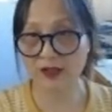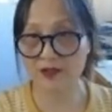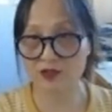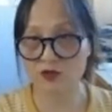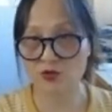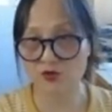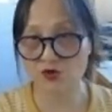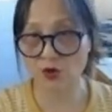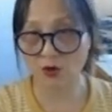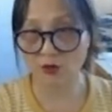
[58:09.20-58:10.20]
to
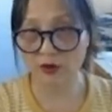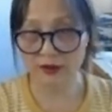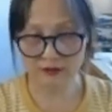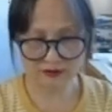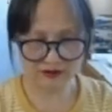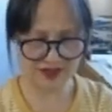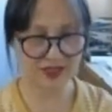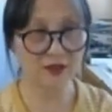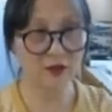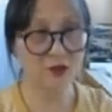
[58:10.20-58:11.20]
show the
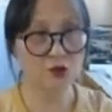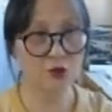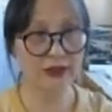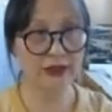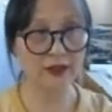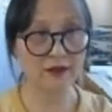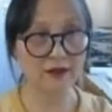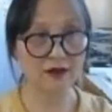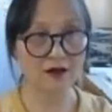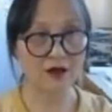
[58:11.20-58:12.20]
single tree.
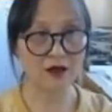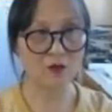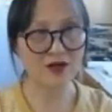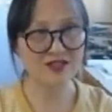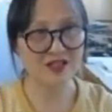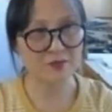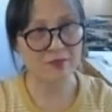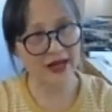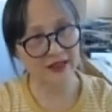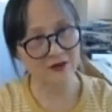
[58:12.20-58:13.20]
What's the
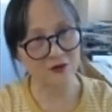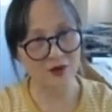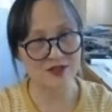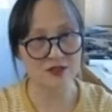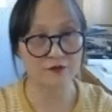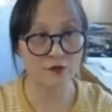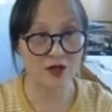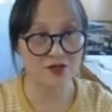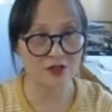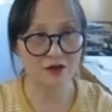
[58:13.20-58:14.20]
back? What's the
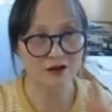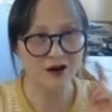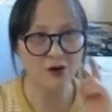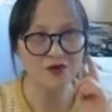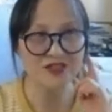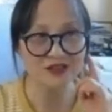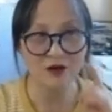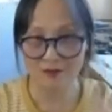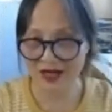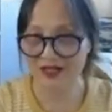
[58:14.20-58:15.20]
front? Always in
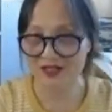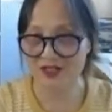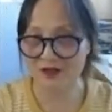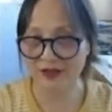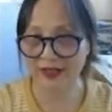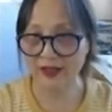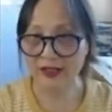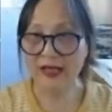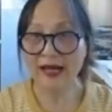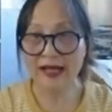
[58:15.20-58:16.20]
your mind, okay?
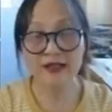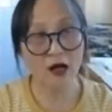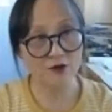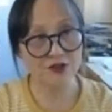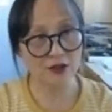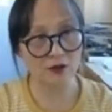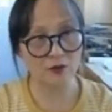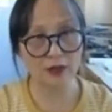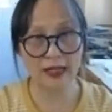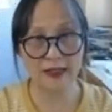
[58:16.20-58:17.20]
And
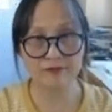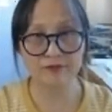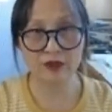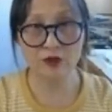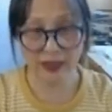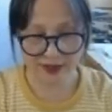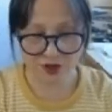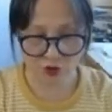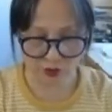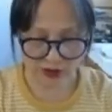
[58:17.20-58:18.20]
also, you can
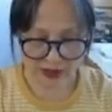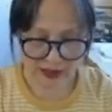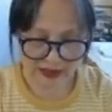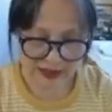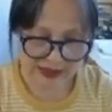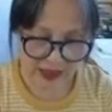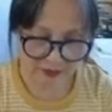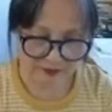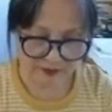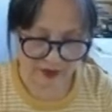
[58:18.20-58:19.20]
do
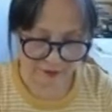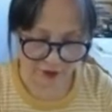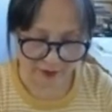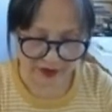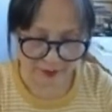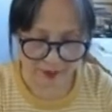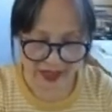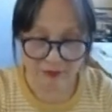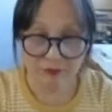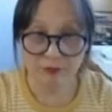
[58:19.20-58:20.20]
some from the
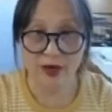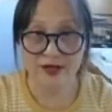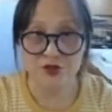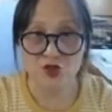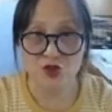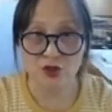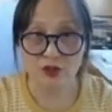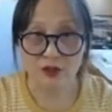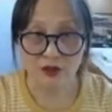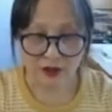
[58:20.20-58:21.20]
main branch.
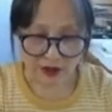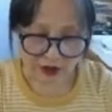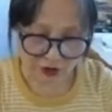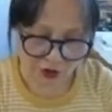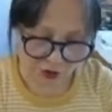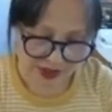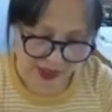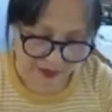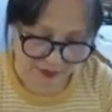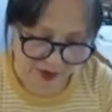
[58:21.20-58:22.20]
You do
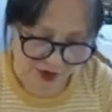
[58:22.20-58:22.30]
some